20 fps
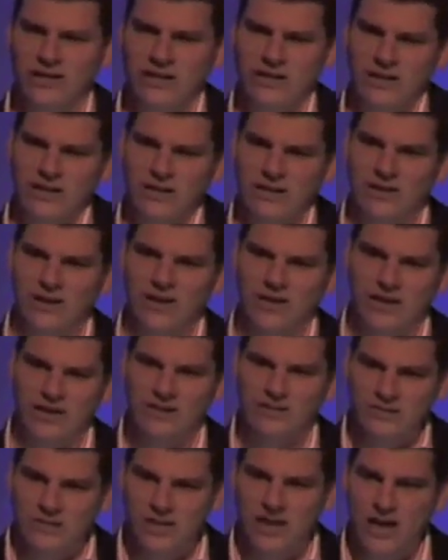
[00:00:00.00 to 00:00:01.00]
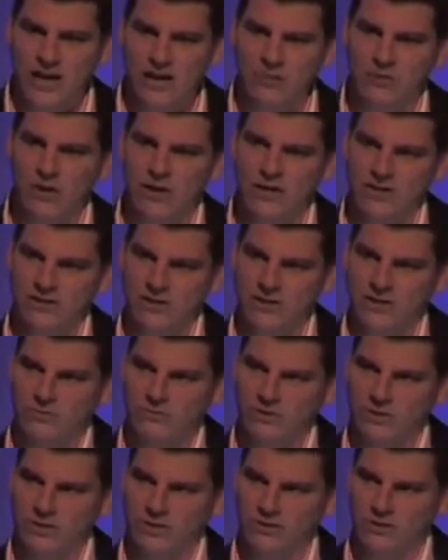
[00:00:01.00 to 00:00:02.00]
I can understand why that's a
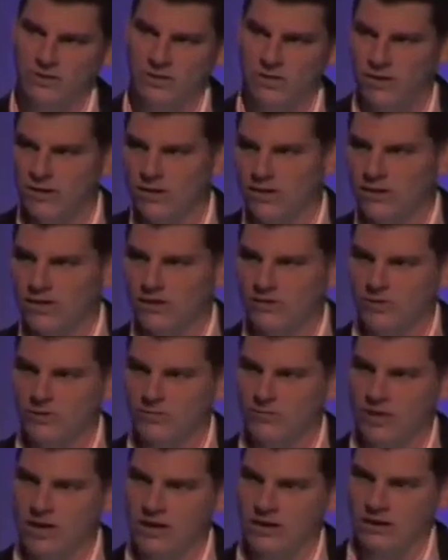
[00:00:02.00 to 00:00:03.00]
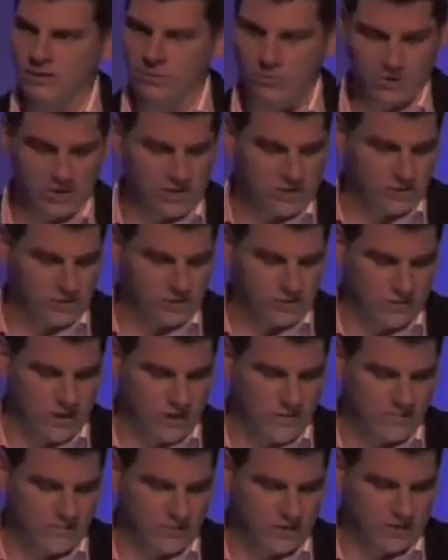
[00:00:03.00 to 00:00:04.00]
difficult sort of mental bridge
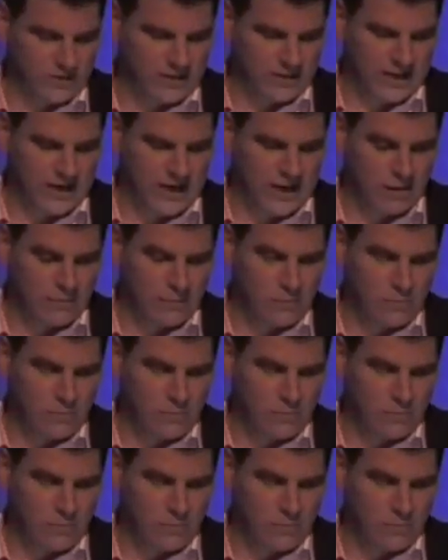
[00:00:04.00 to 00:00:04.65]
to gap.